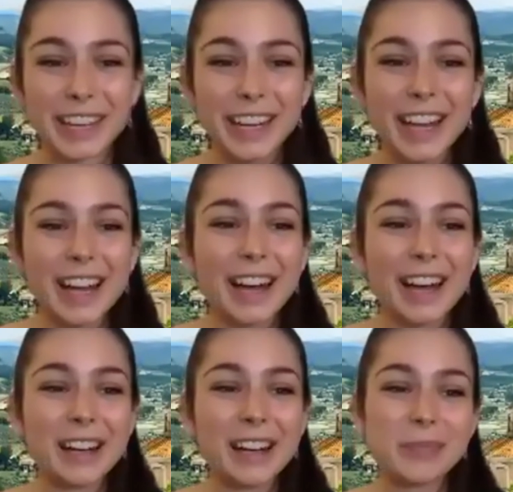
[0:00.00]

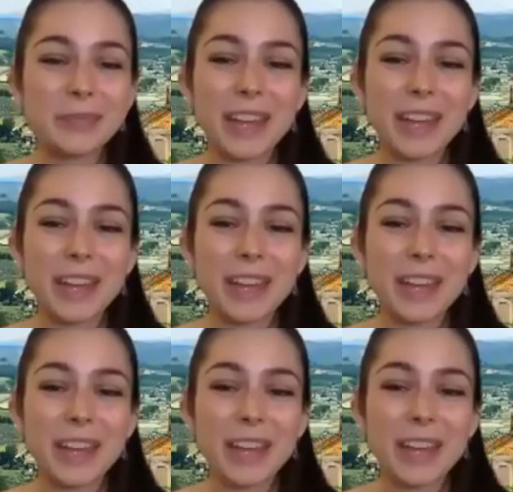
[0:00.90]
as well as
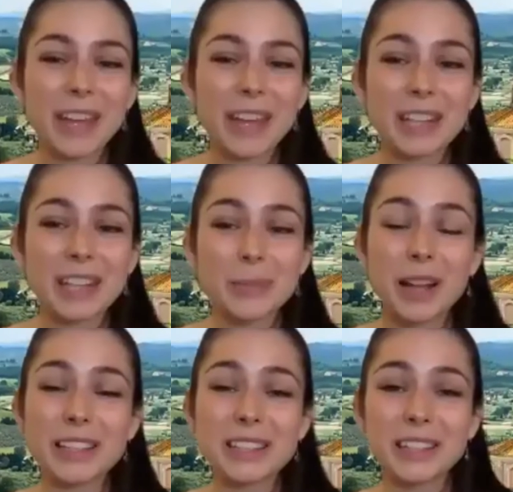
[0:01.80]
in the
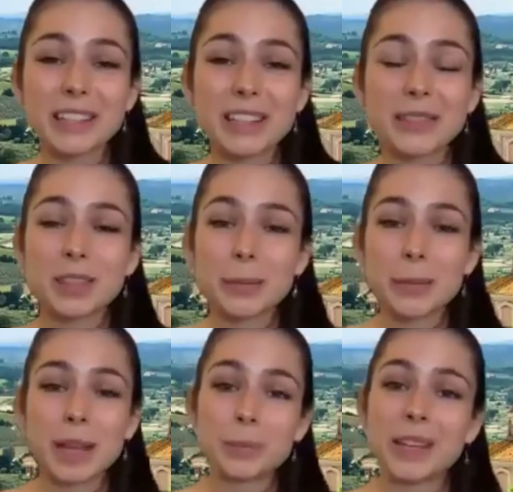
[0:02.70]
main
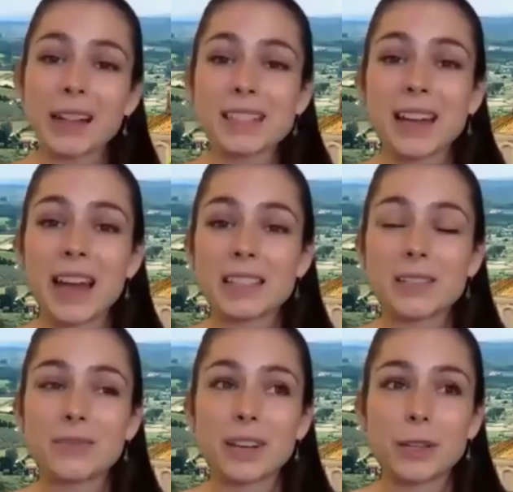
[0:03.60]
piazza. It's a very
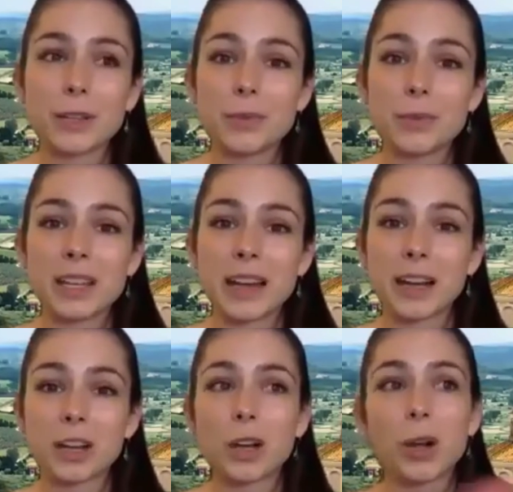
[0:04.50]
unique kind of
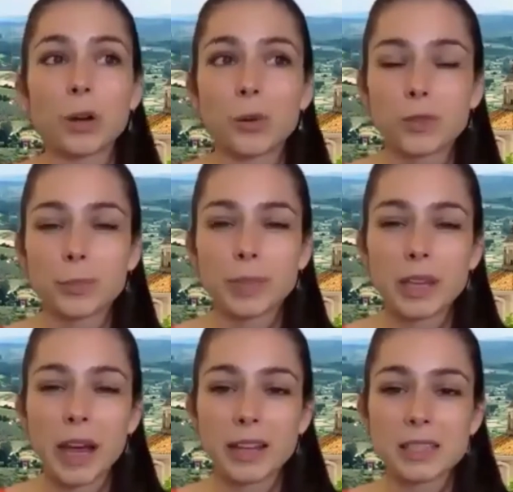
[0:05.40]
curved
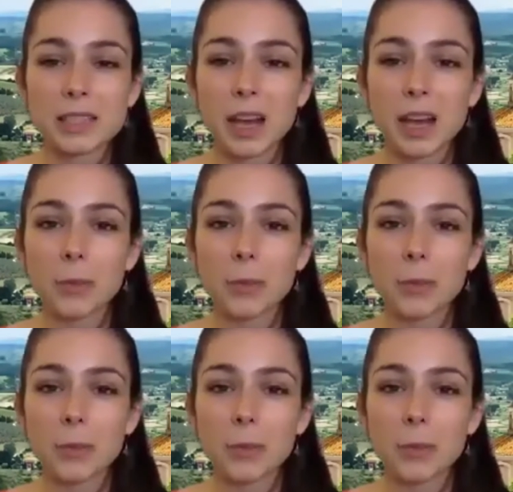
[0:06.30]
piazza with